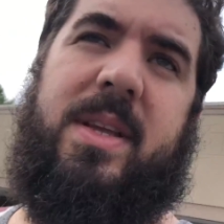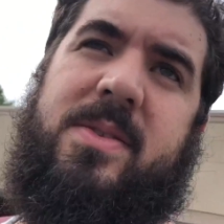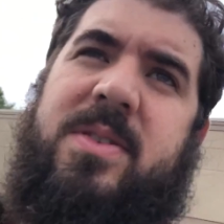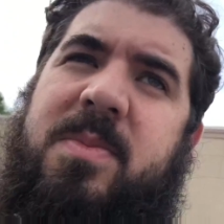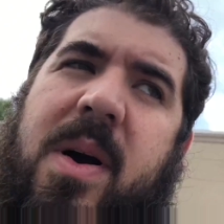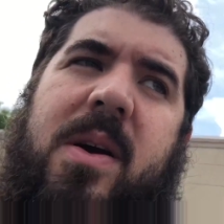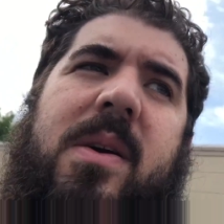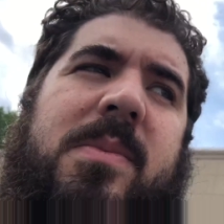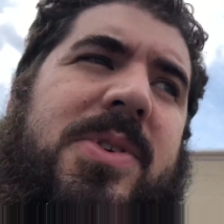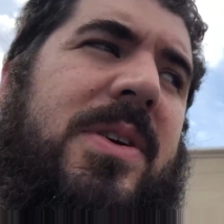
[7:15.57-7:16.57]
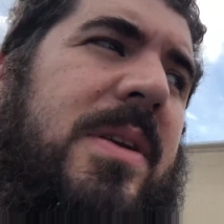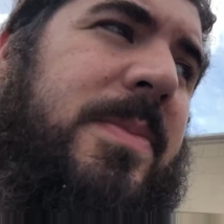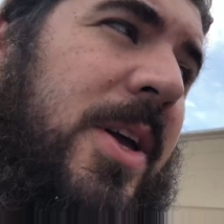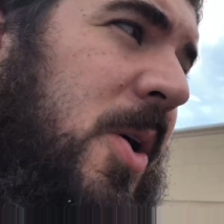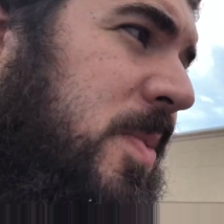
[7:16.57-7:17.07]
we need to tomorrow. I'm sure it'll
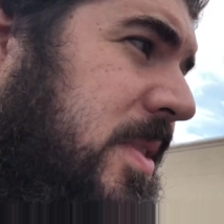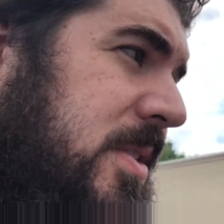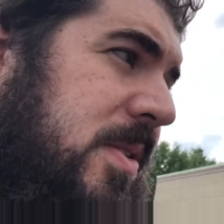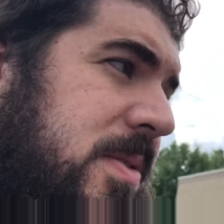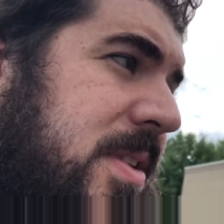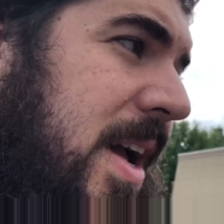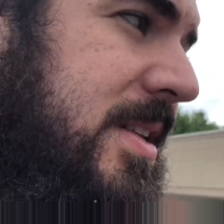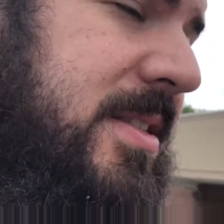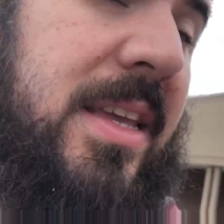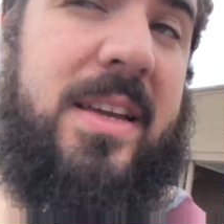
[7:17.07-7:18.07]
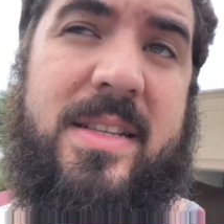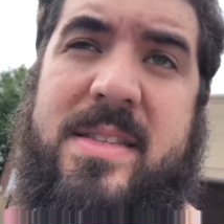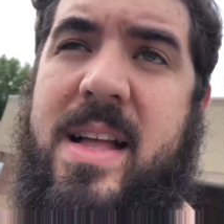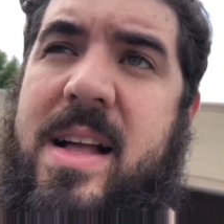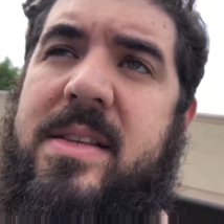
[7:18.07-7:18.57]
be open. There's no sign saying it's
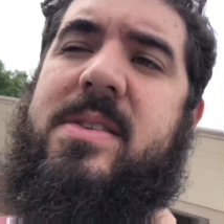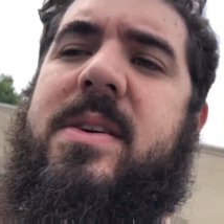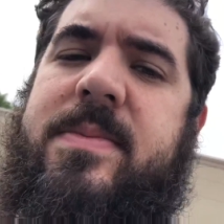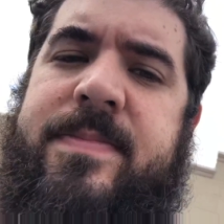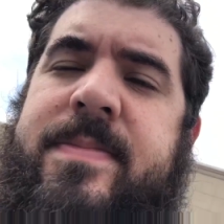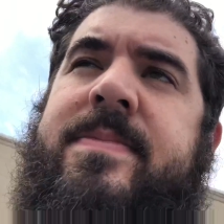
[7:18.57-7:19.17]
not, so. No,